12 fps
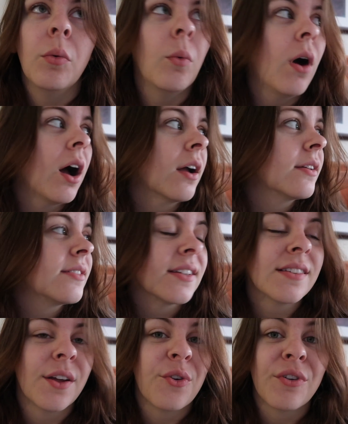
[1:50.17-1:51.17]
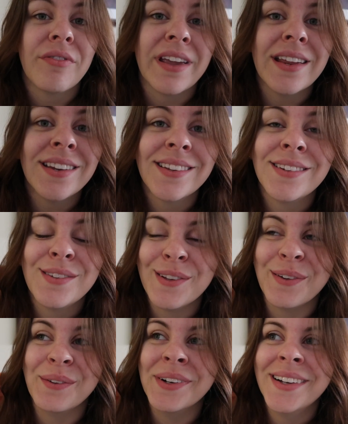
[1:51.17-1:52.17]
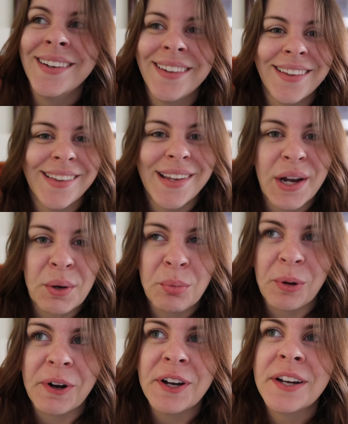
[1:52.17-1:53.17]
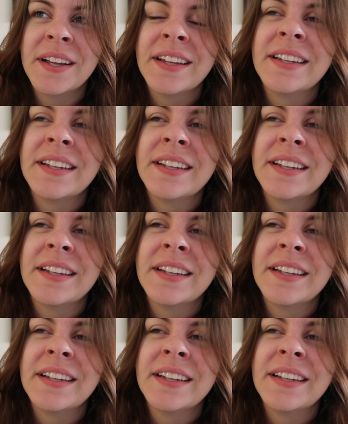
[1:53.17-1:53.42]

walk 600 feet to the airport,